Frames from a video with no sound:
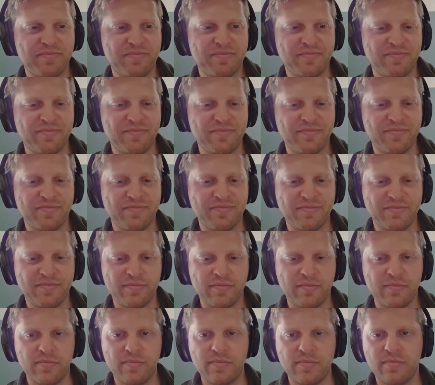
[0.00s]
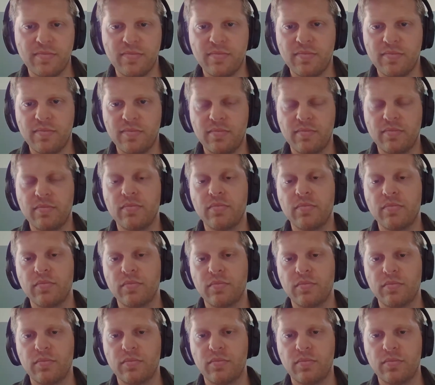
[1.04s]

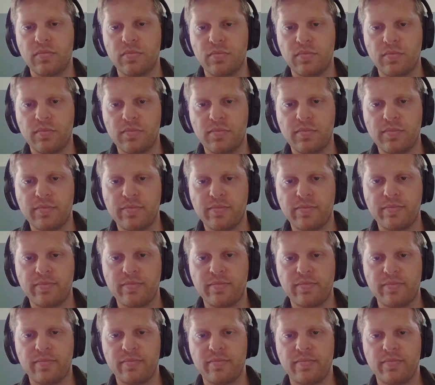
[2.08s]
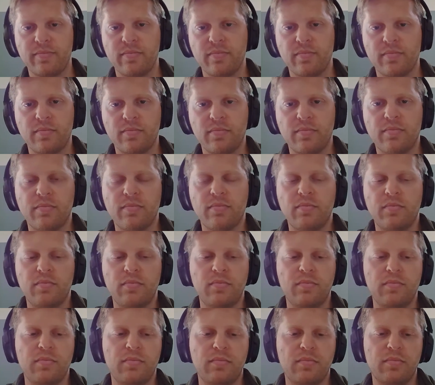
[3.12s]

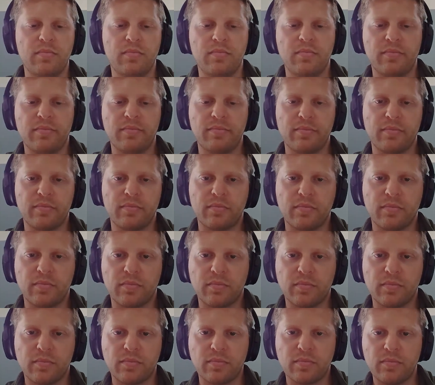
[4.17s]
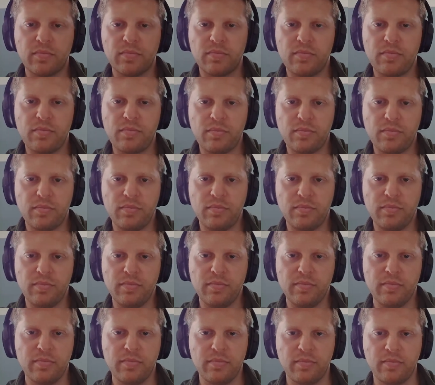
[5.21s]

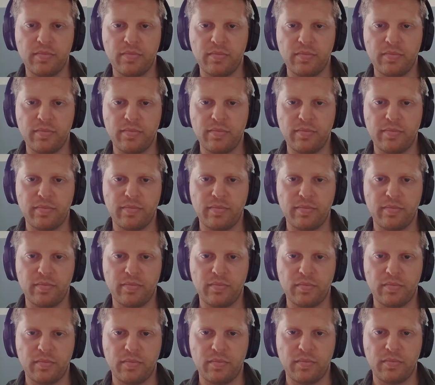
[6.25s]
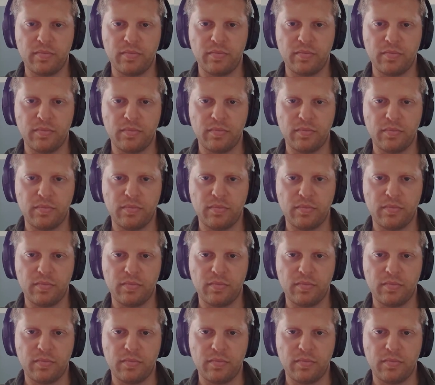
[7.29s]
The person shown says nothing.